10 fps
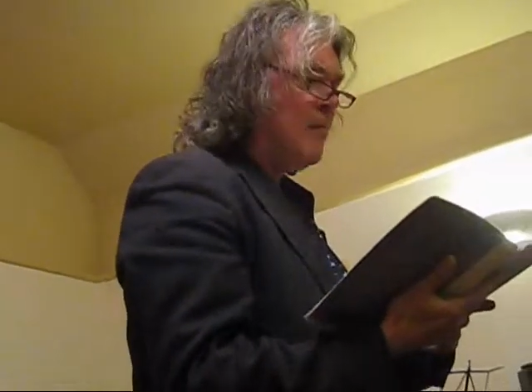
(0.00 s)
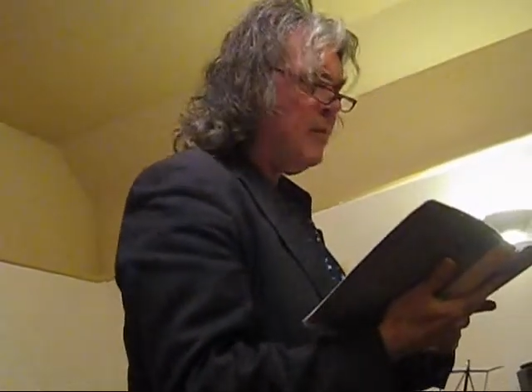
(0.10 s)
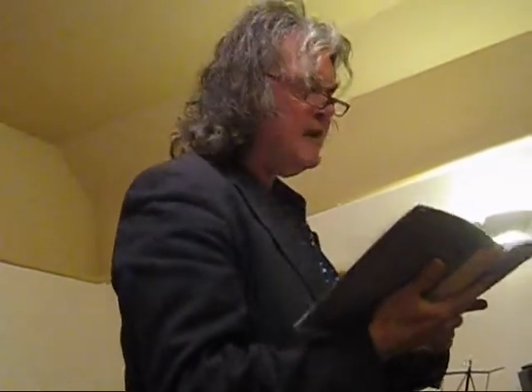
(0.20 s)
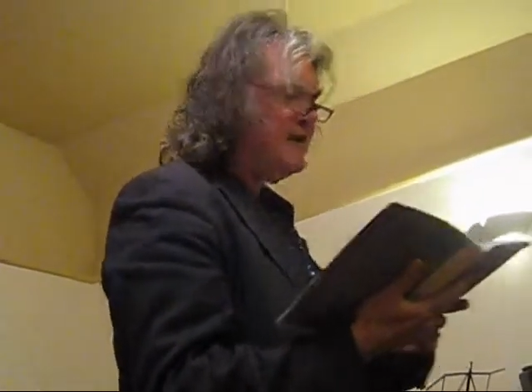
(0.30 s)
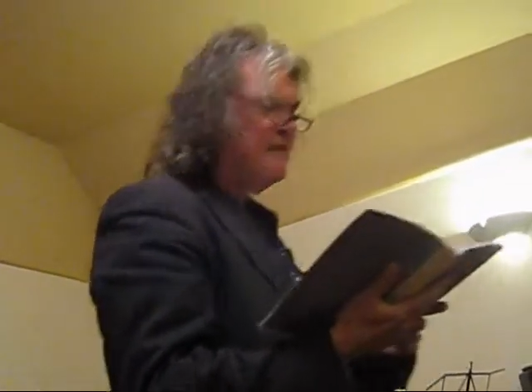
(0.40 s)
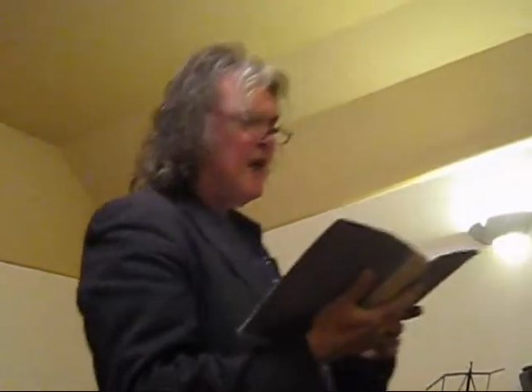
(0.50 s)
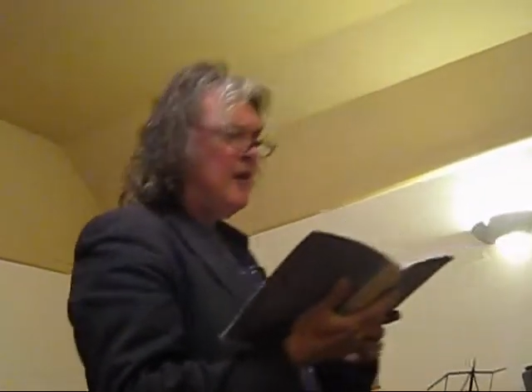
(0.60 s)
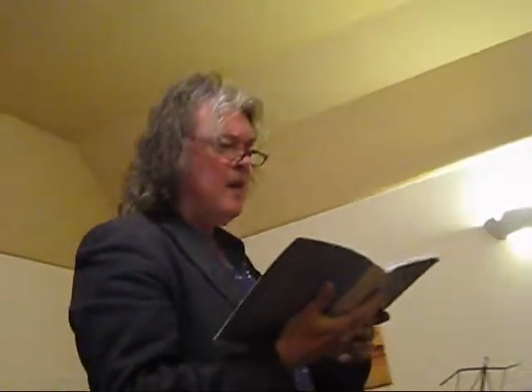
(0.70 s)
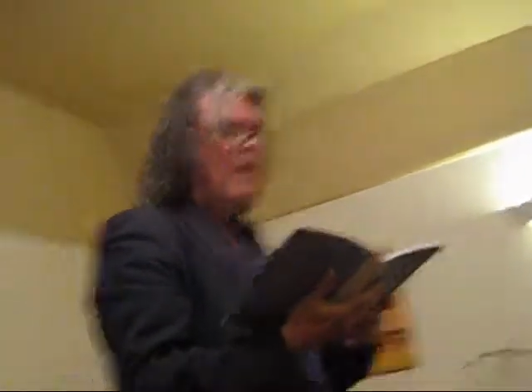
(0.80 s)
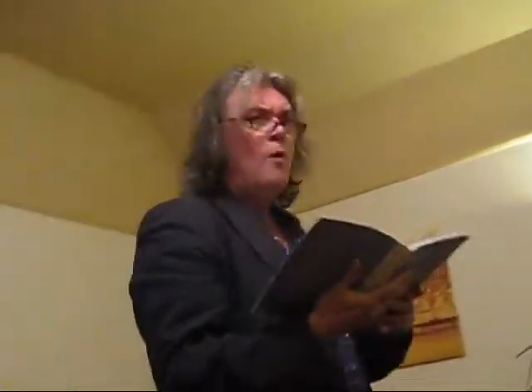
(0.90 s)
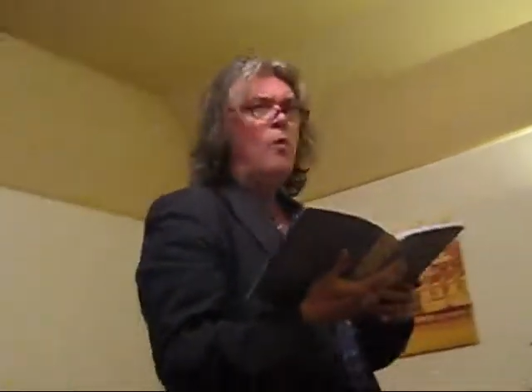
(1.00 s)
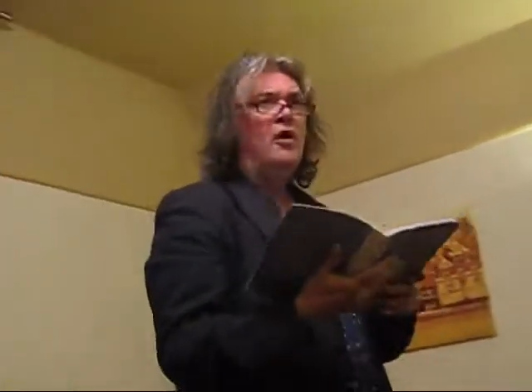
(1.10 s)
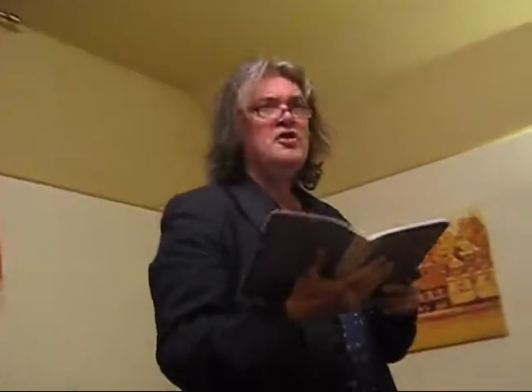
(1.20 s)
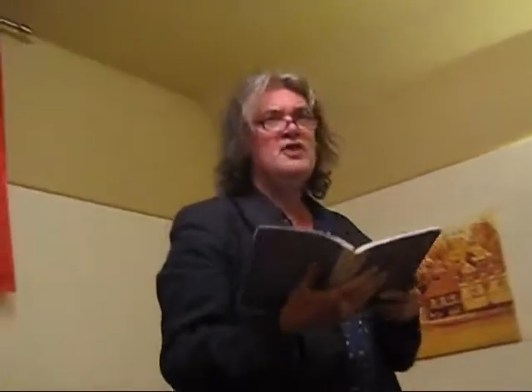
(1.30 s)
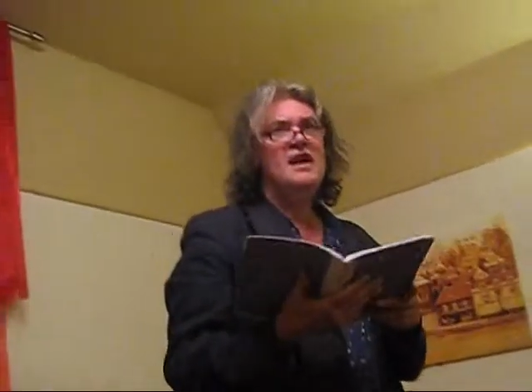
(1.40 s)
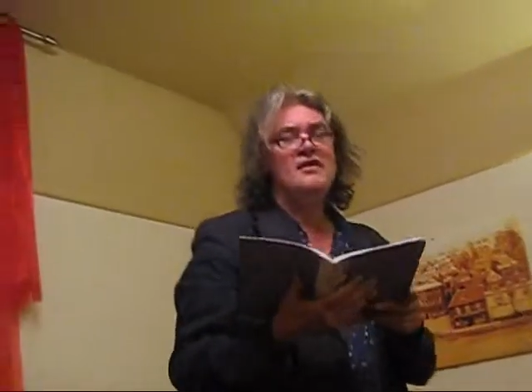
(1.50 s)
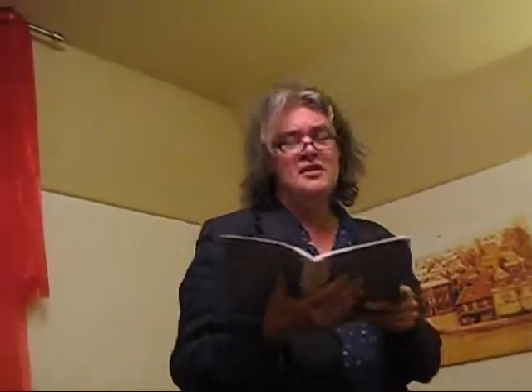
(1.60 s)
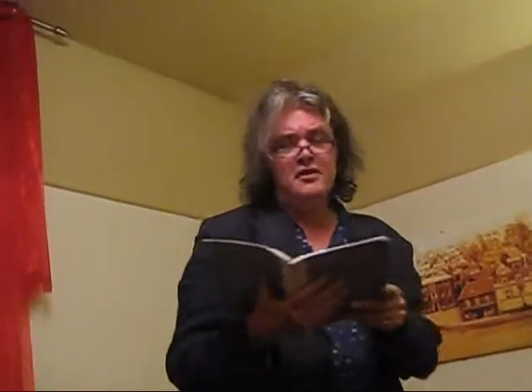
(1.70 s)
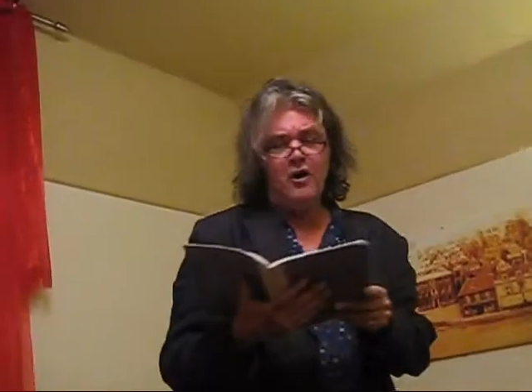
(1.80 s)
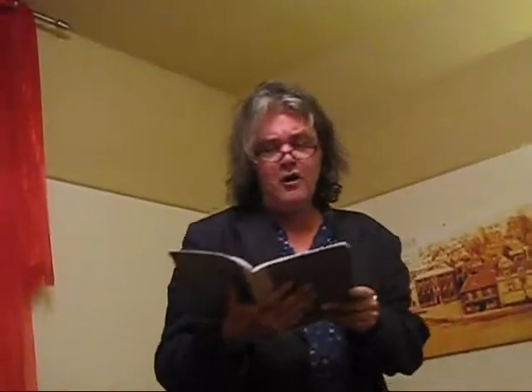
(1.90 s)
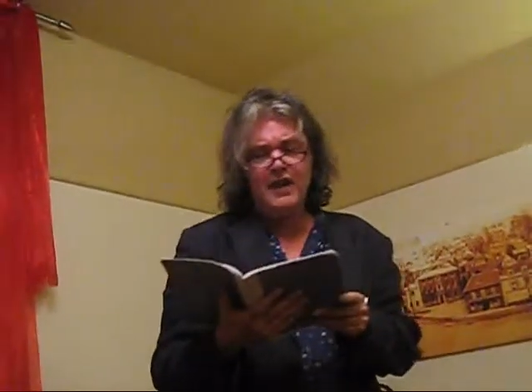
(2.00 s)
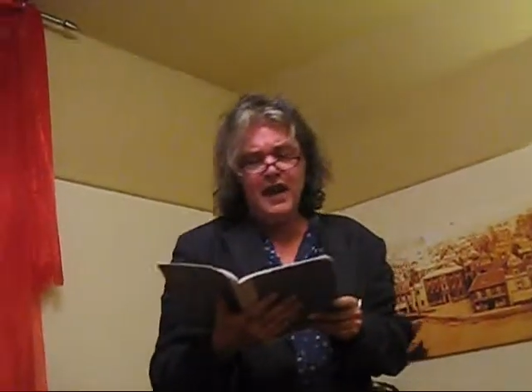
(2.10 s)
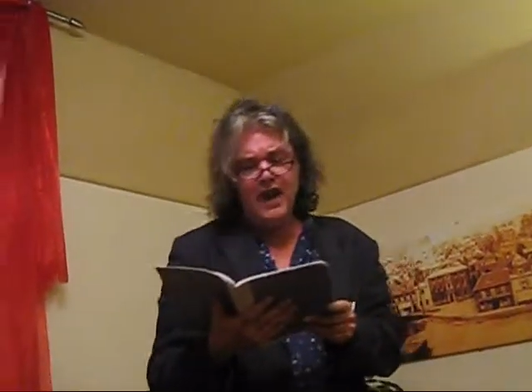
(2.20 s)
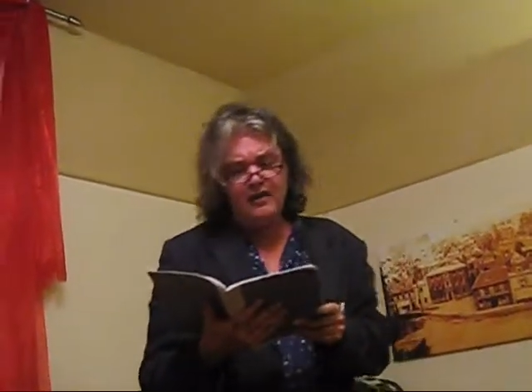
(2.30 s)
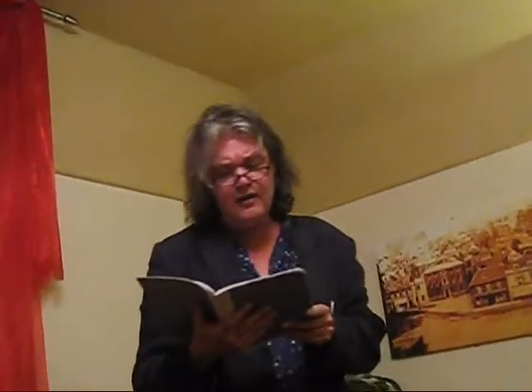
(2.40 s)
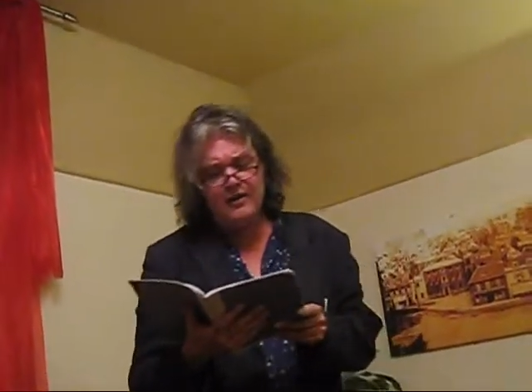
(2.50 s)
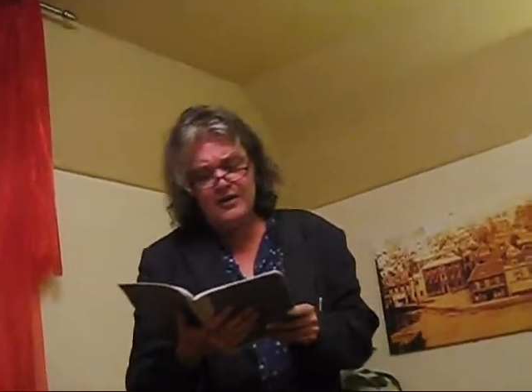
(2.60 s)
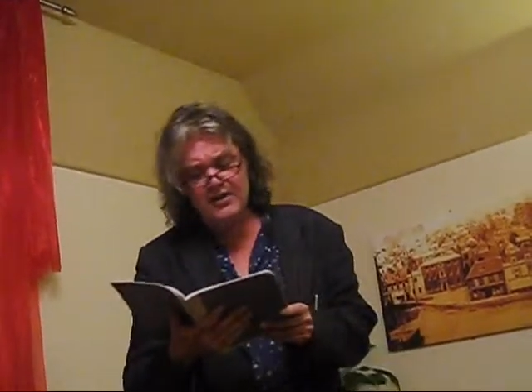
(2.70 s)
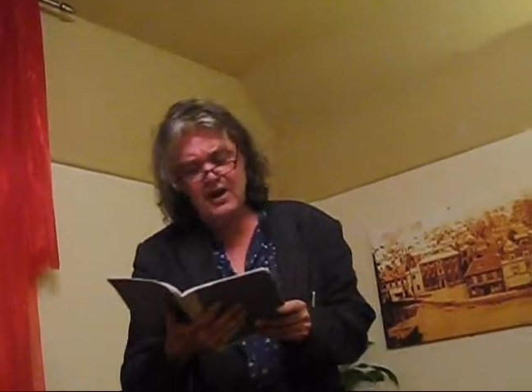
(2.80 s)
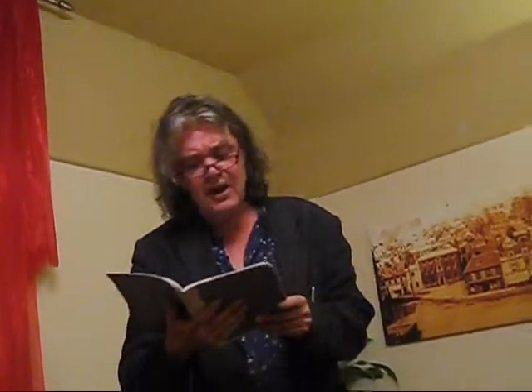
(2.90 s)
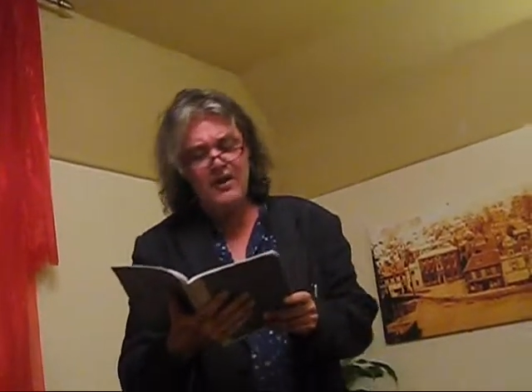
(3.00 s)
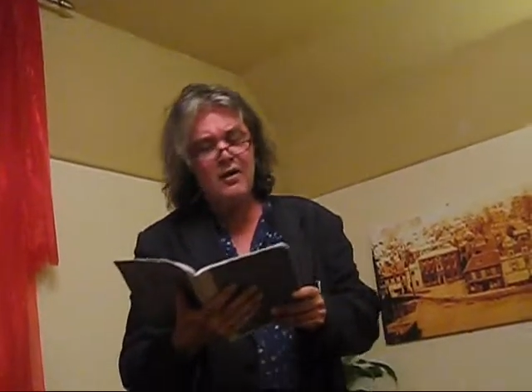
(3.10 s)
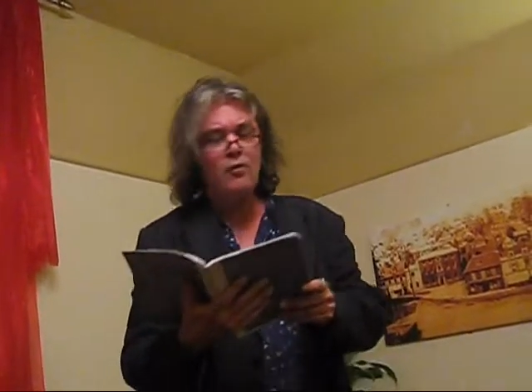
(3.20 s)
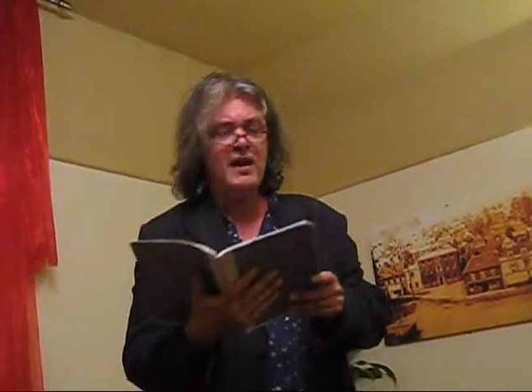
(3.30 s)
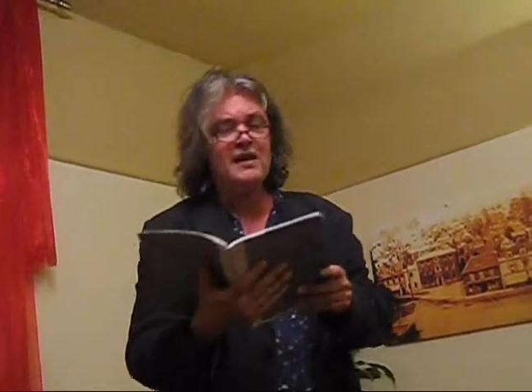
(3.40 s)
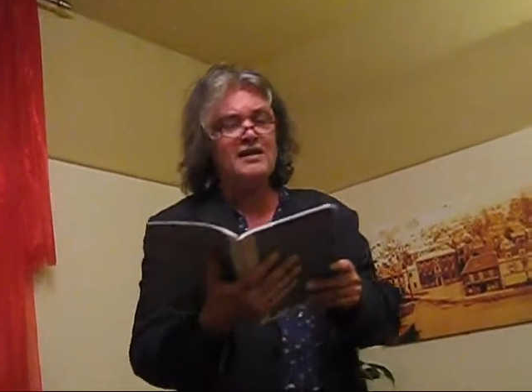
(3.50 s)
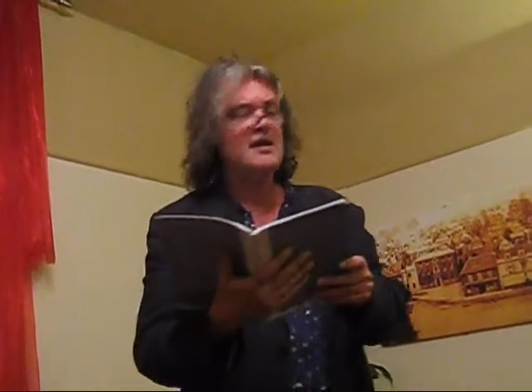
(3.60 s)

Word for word: But it's fun watching the dog handlers in the weak